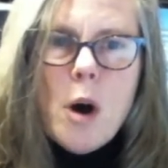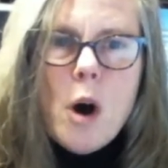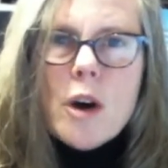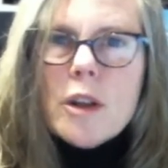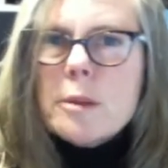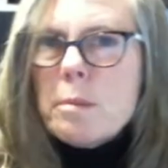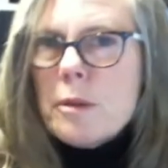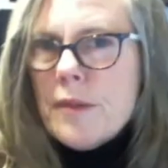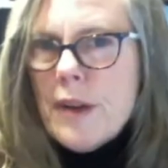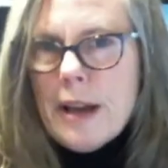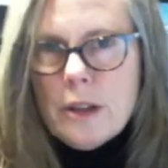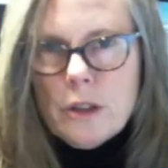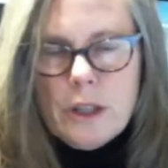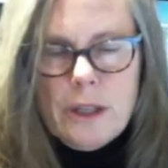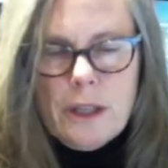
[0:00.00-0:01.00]
all the
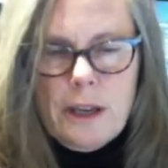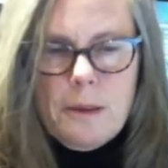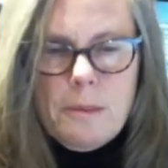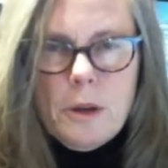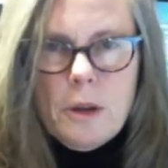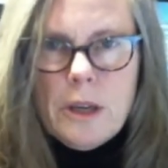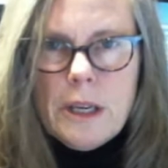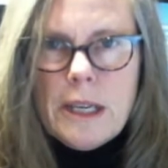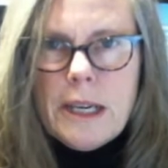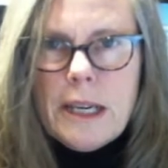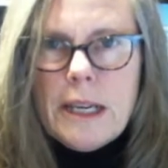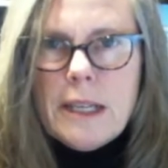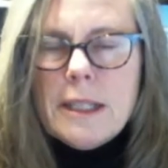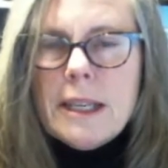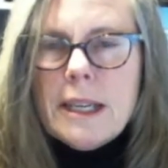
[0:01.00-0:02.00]
providers in the
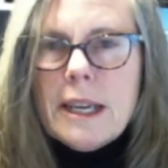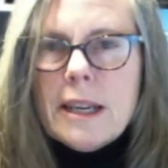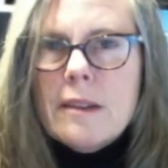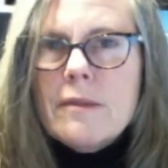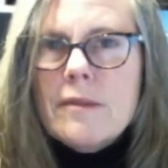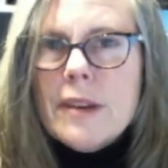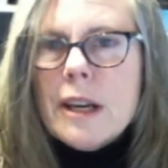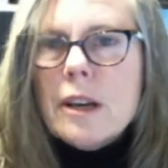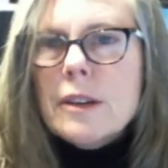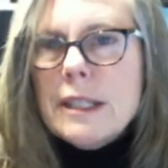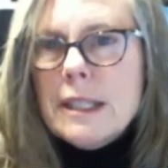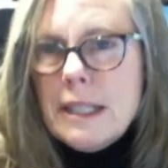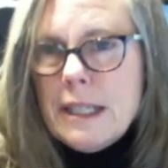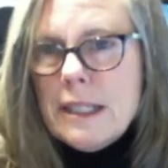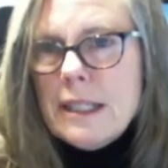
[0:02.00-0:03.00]
community to get a
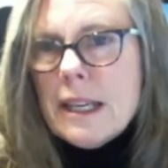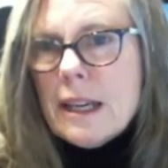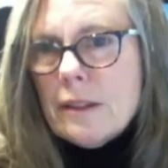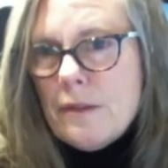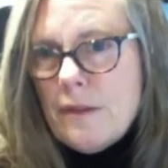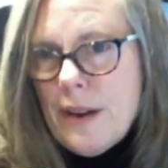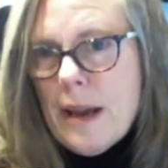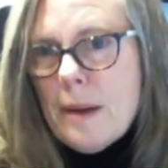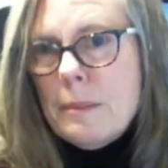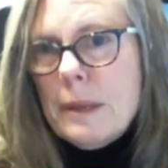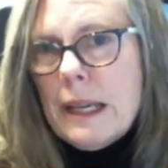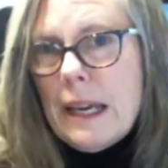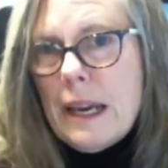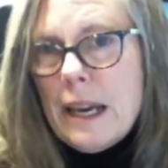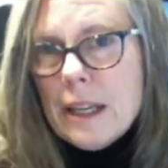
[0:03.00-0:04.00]
very detailed
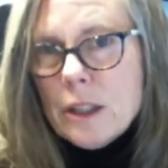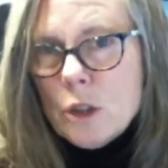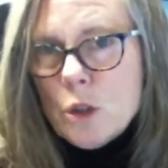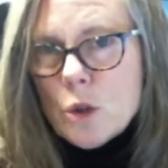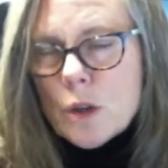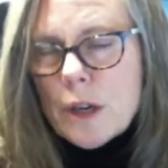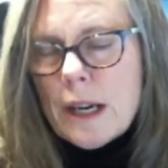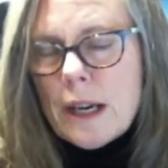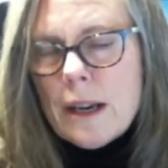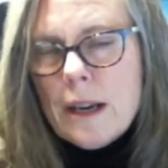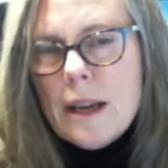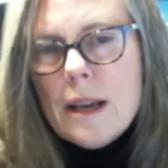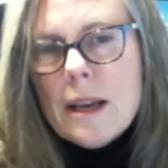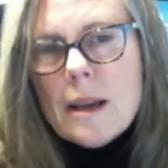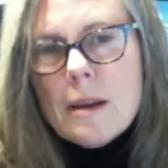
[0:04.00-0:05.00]
family history,
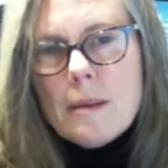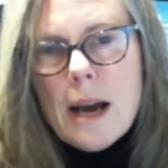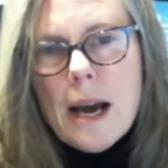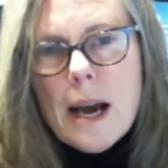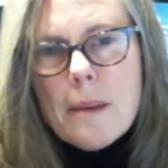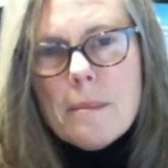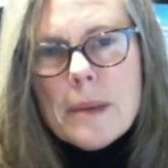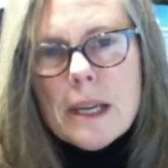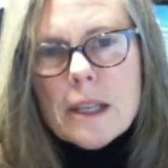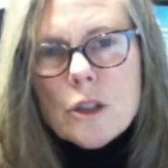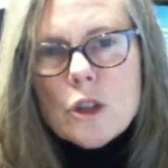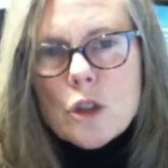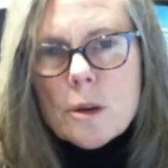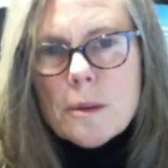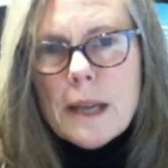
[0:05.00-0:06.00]

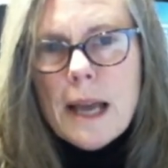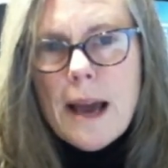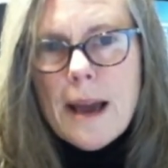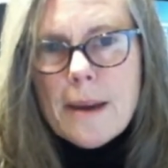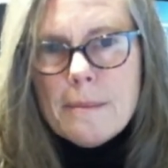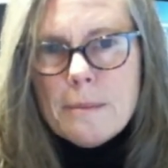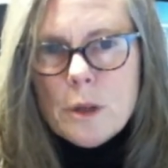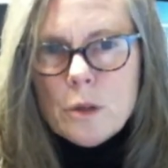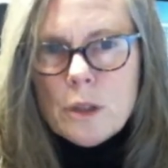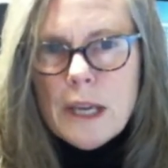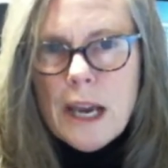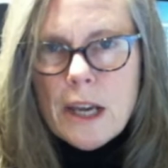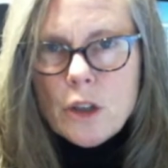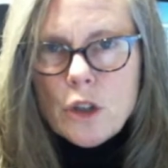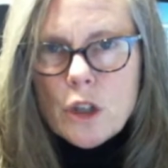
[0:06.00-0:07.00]
because germline
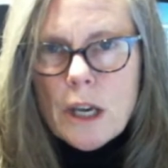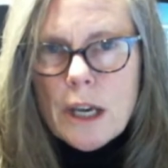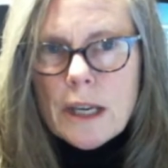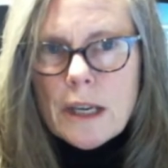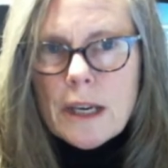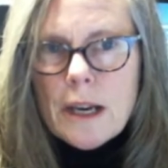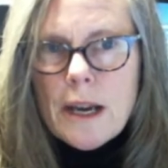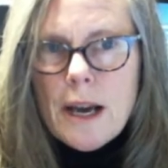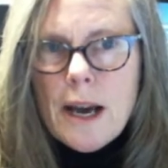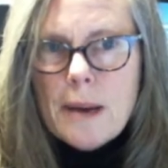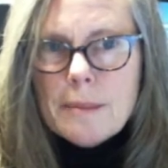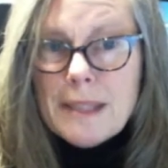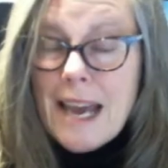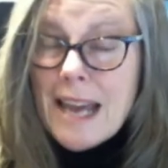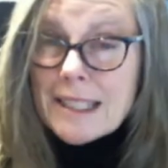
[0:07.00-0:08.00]
mutation
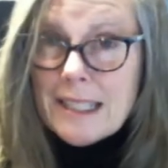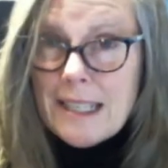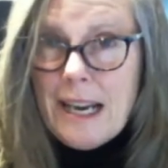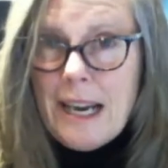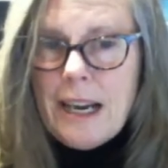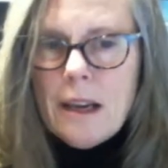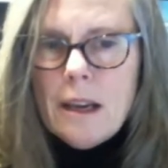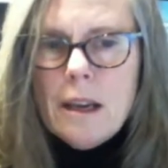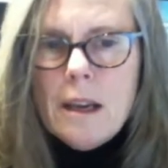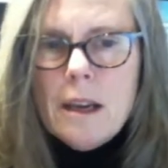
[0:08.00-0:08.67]
testing,